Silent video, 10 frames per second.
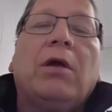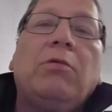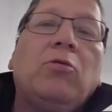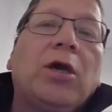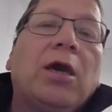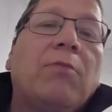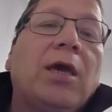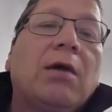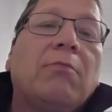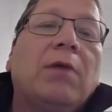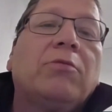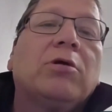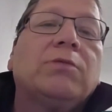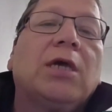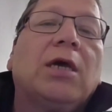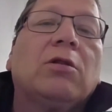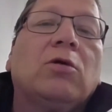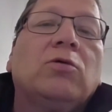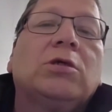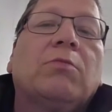Maybe we make a member obtain a
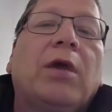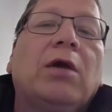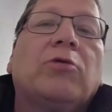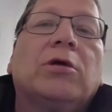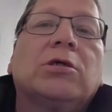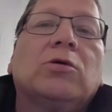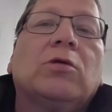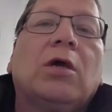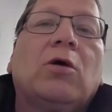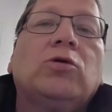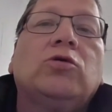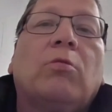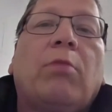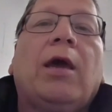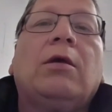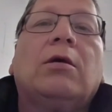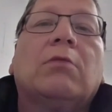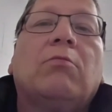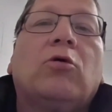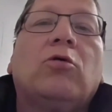loan to pay arrears. So they go to a bank,
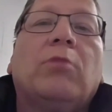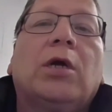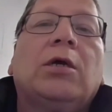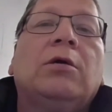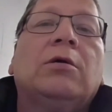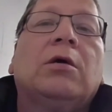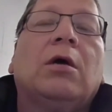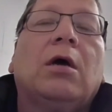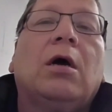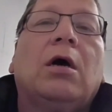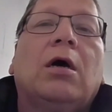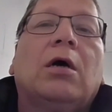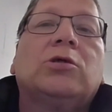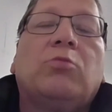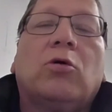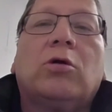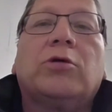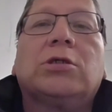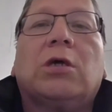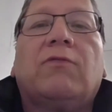borrow money to borrow
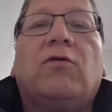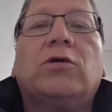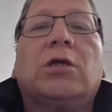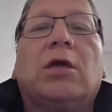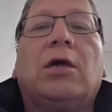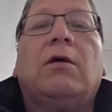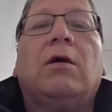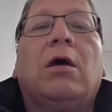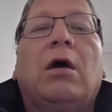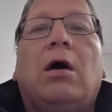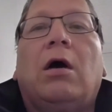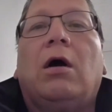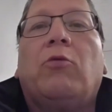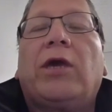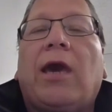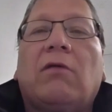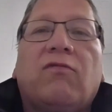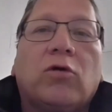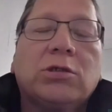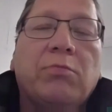arrears. Unfortunately, we can't
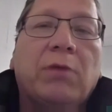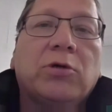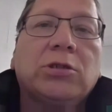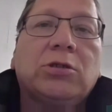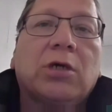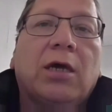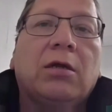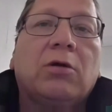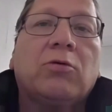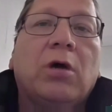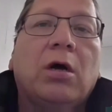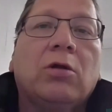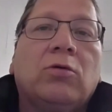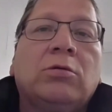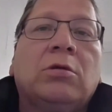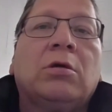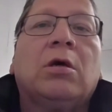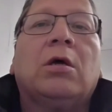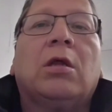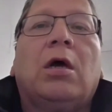force members to get a loan.
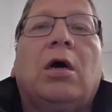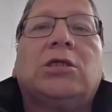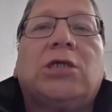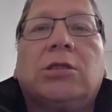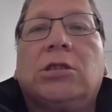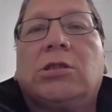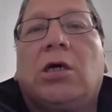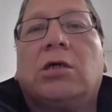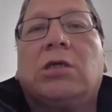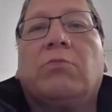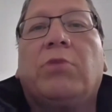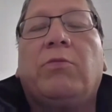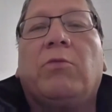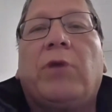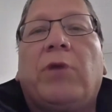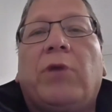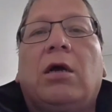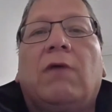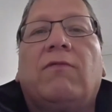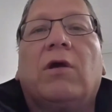Chances are some people might
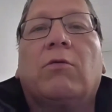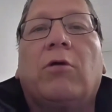not have the